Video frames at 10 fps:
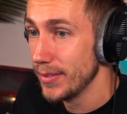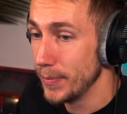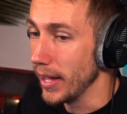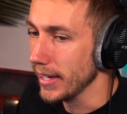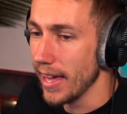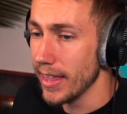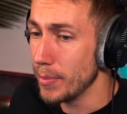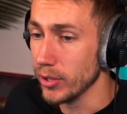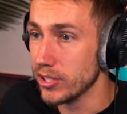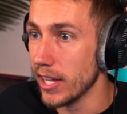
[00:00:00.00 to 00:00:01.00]
But yeah, they're
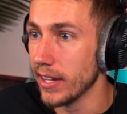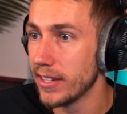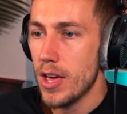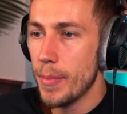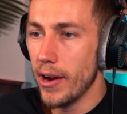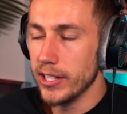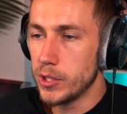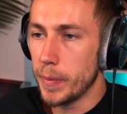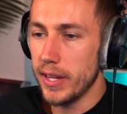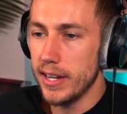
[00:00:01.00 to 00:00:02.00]
both sick. Apparently
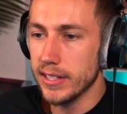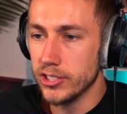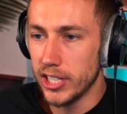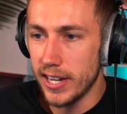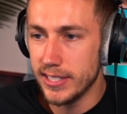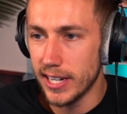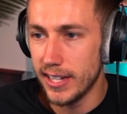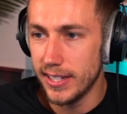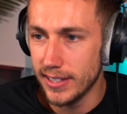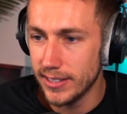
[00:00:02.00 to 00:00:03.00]
Speed and
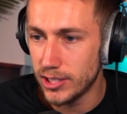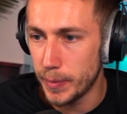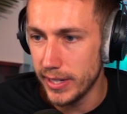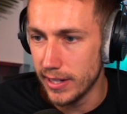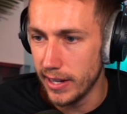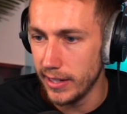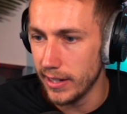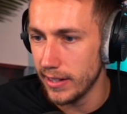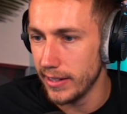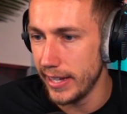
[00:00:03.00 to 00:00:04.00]
JJ, Speed
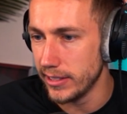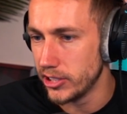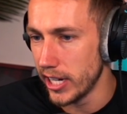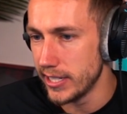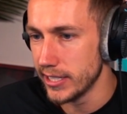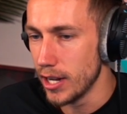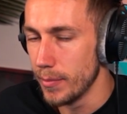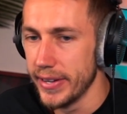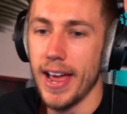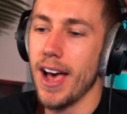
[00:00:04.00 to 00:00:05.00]
leaks JJ's number.
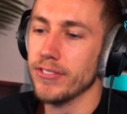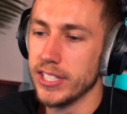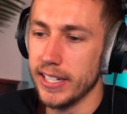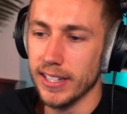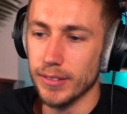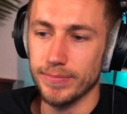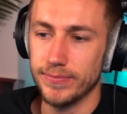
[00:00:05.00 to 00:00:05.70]
Nah, I've seen it.